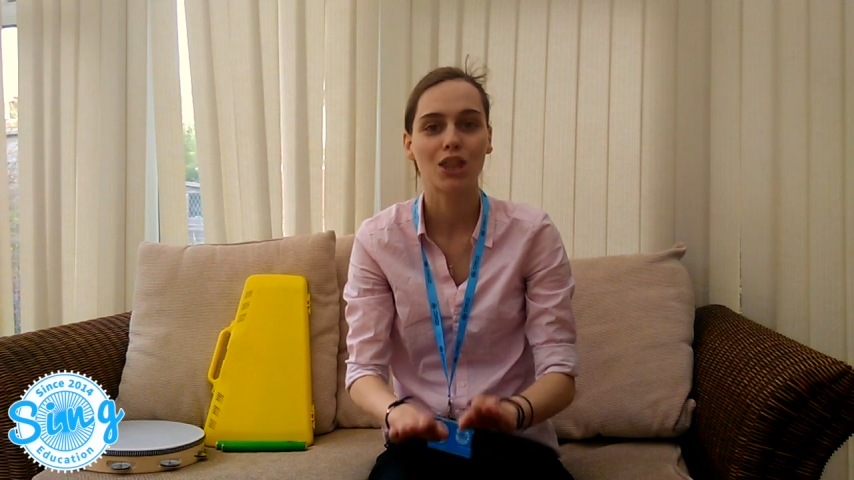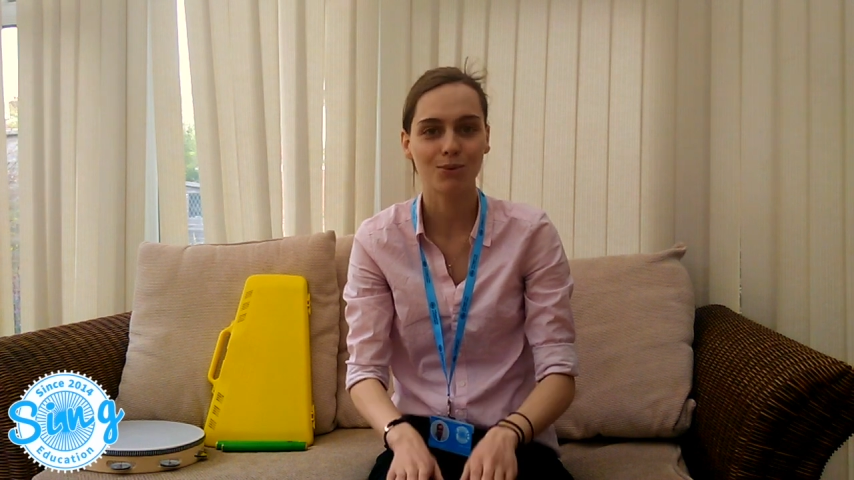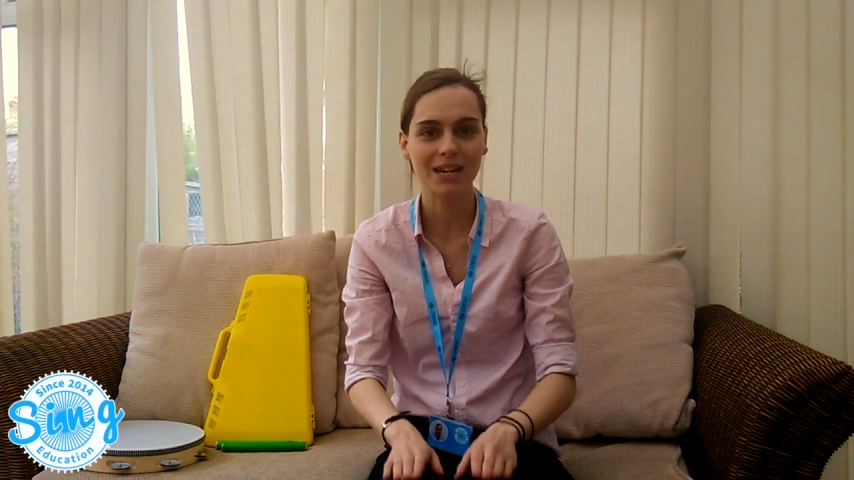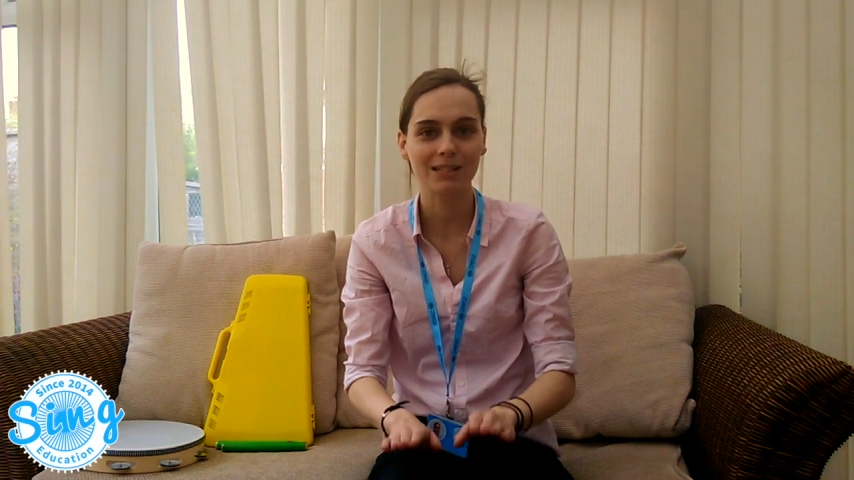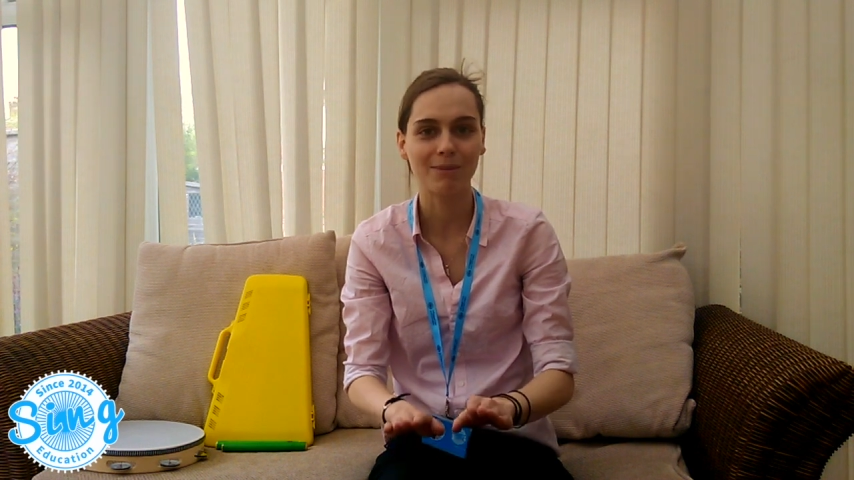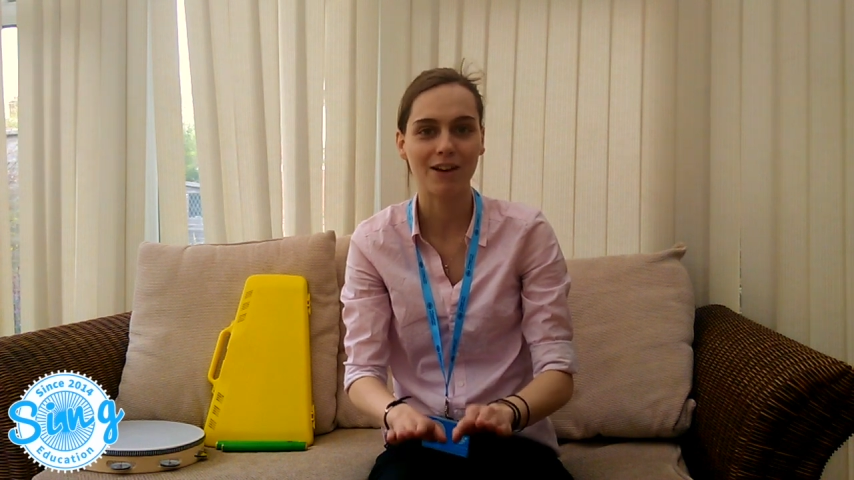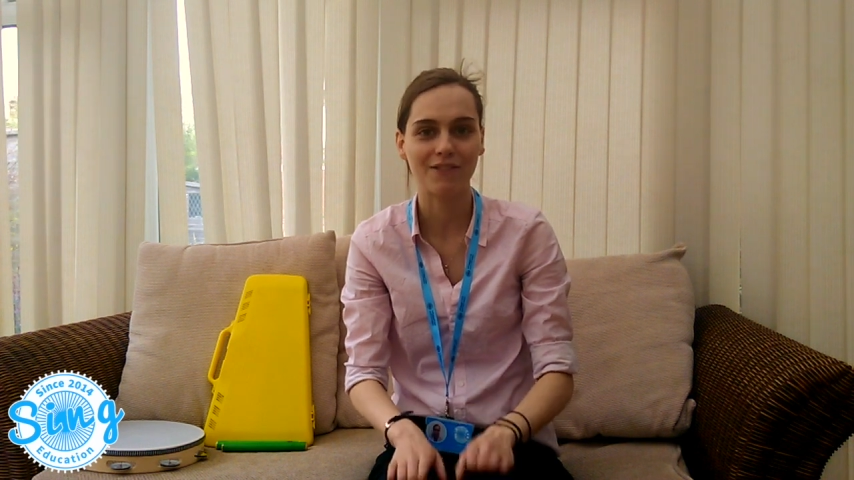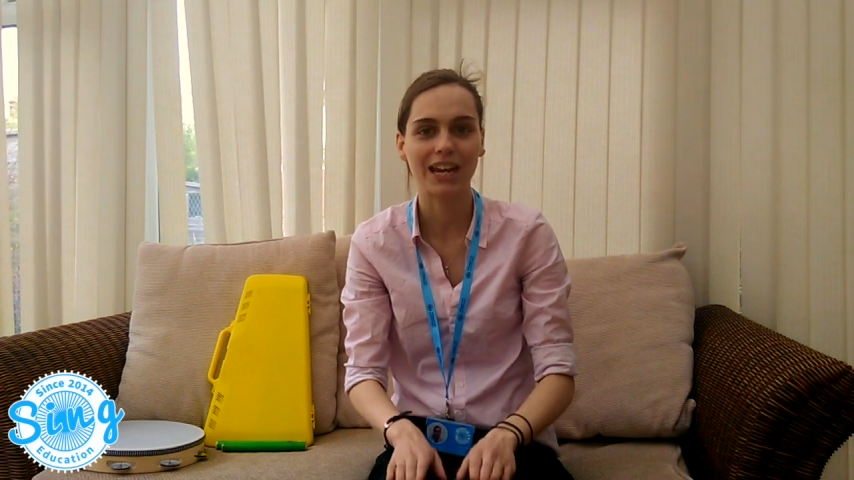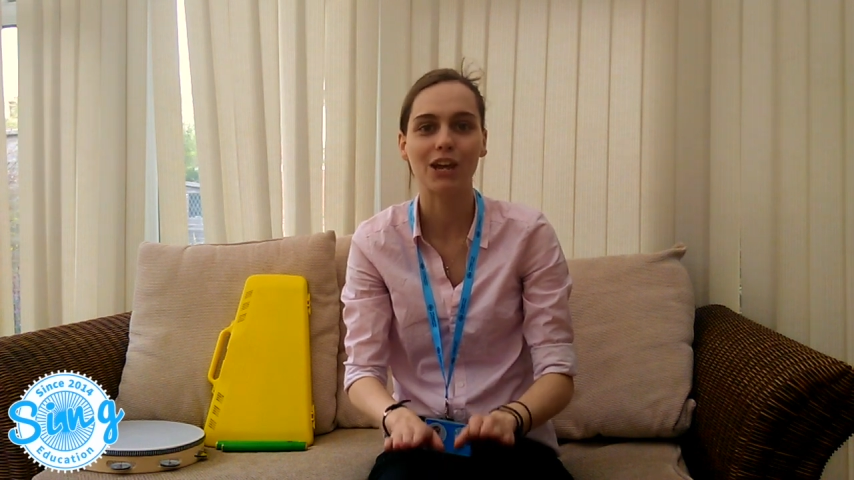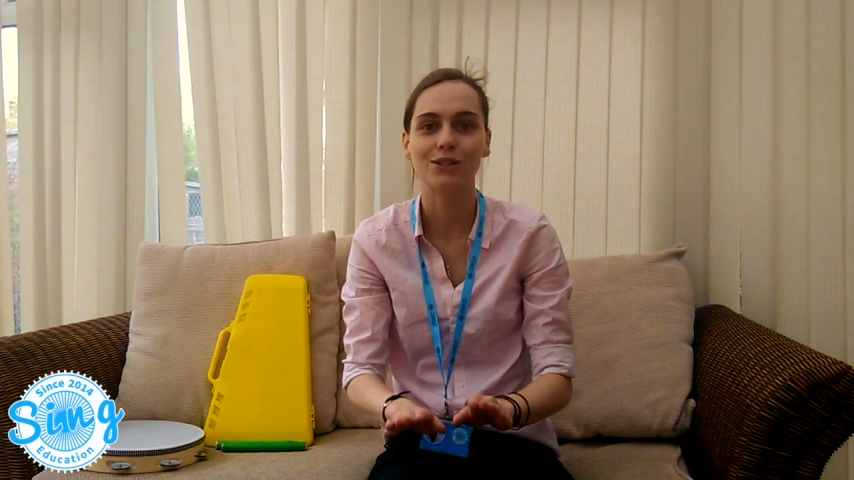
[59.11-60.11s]
Three
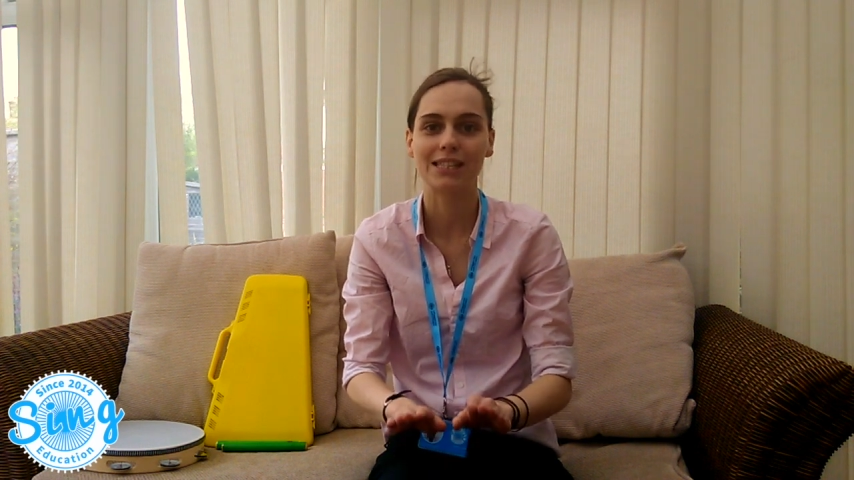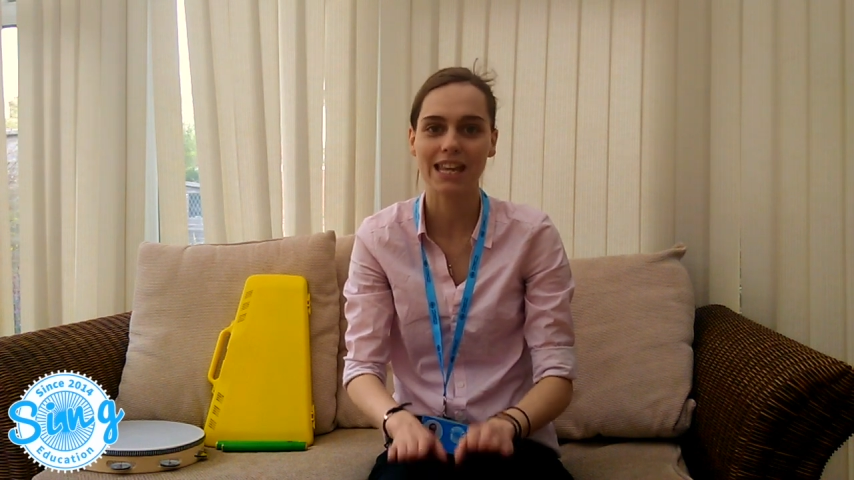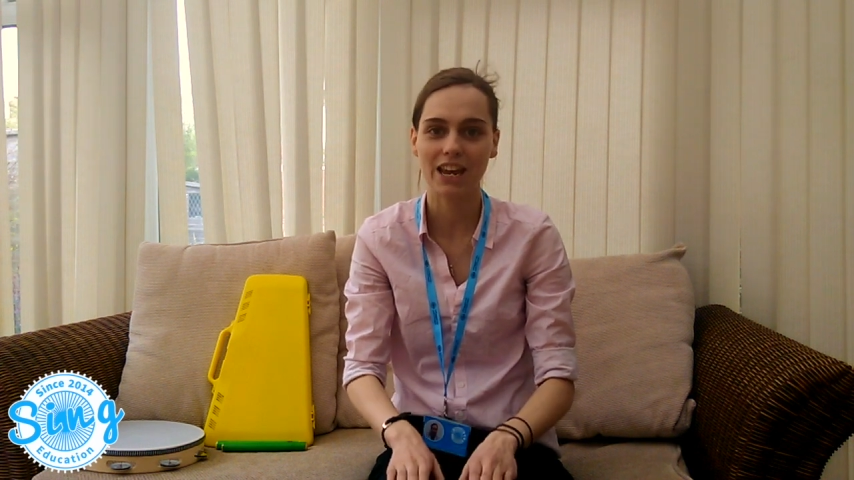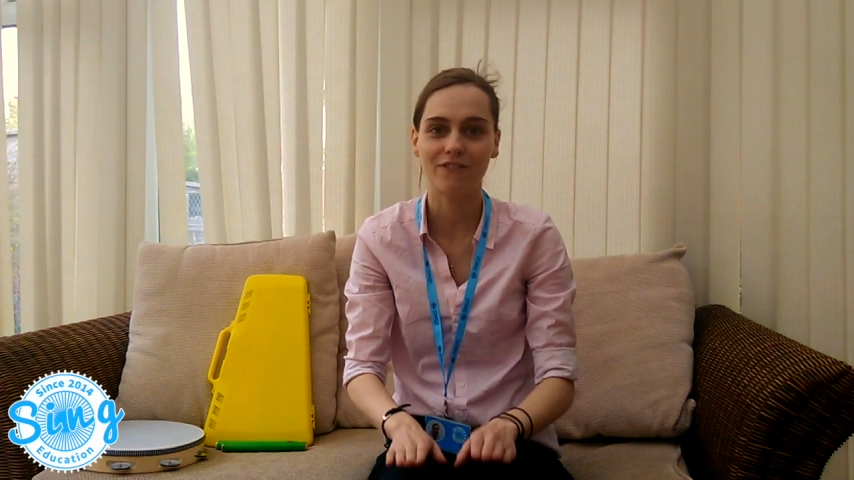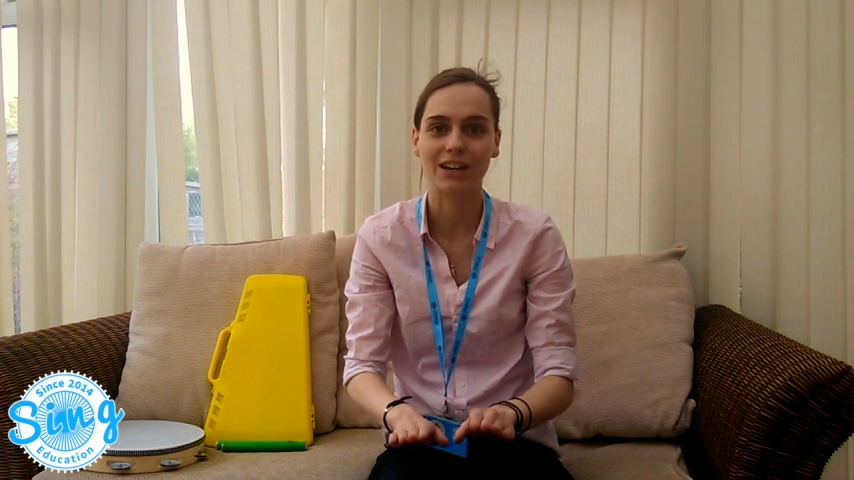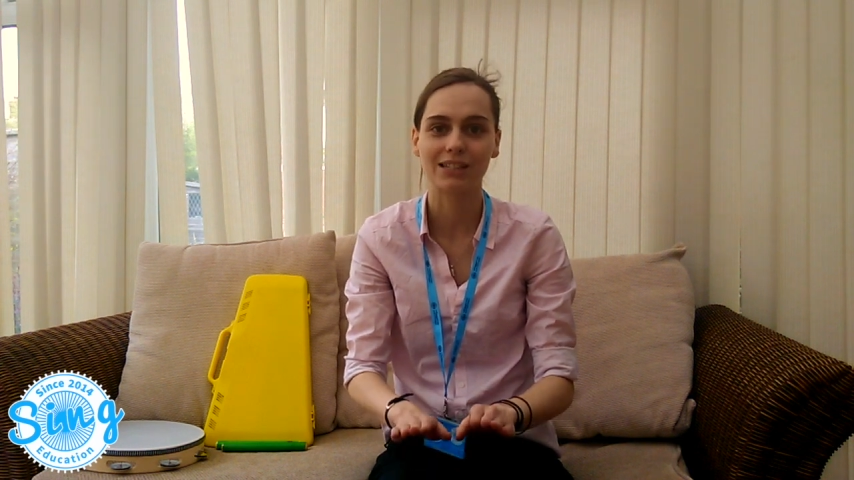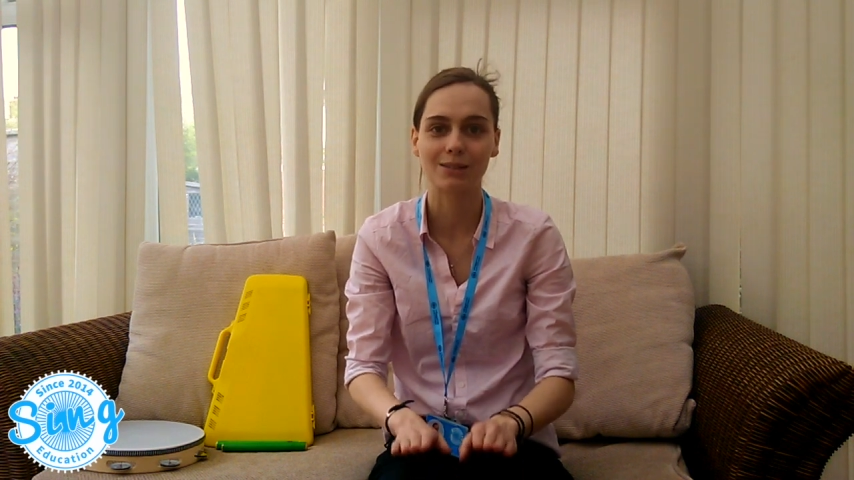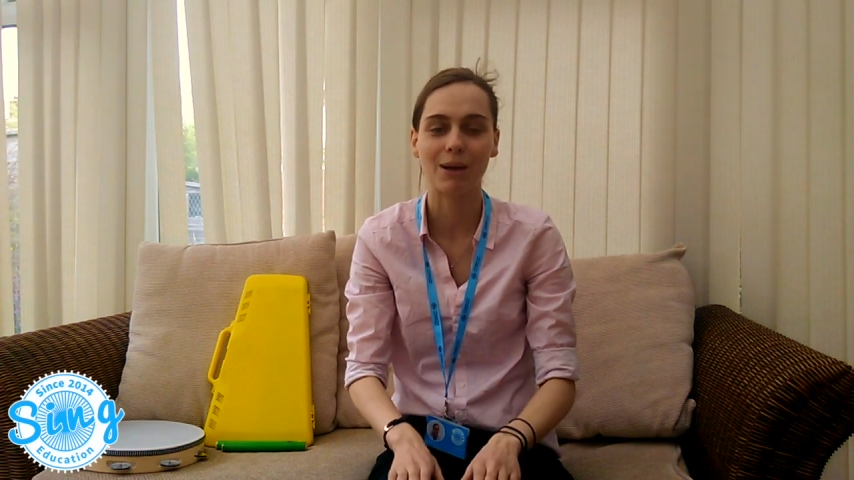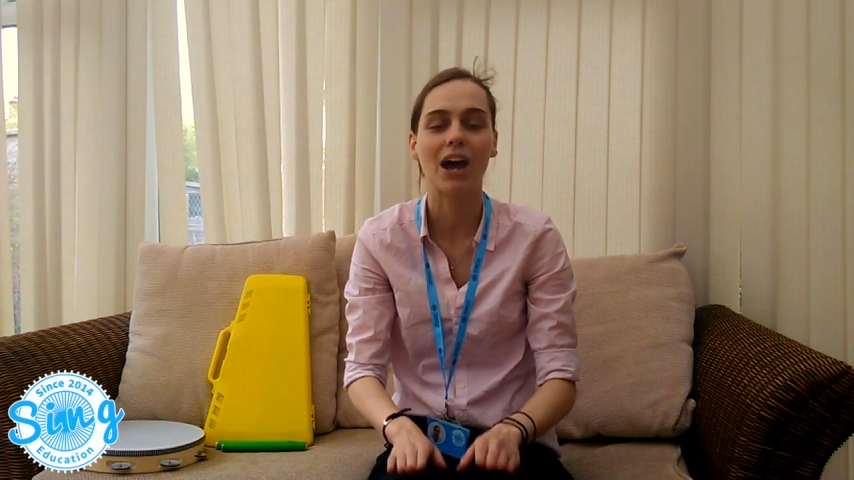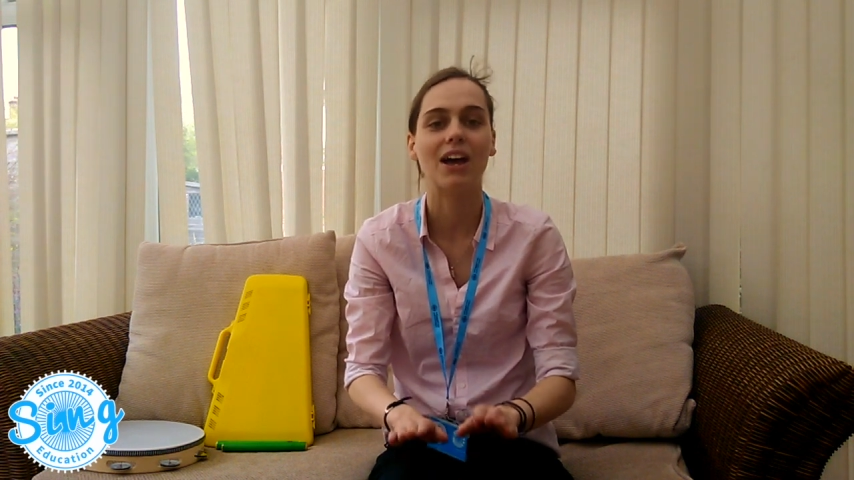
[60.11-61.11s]
smart fellows, they felt
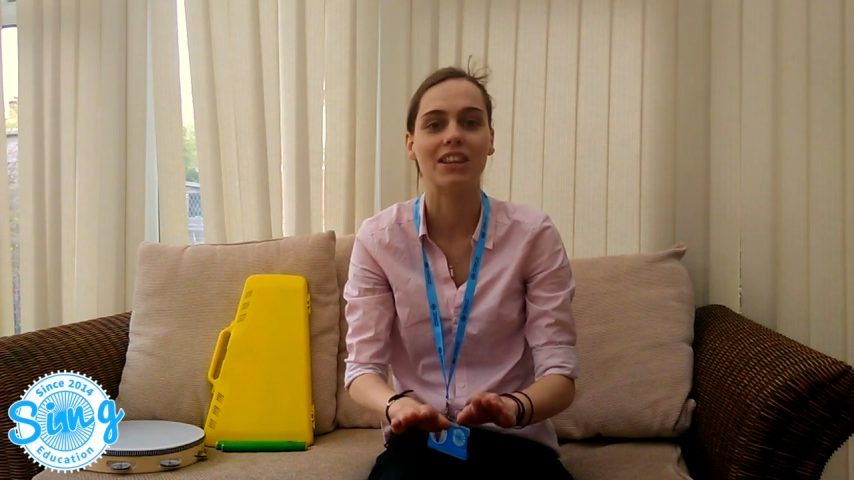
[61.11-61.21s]
smart,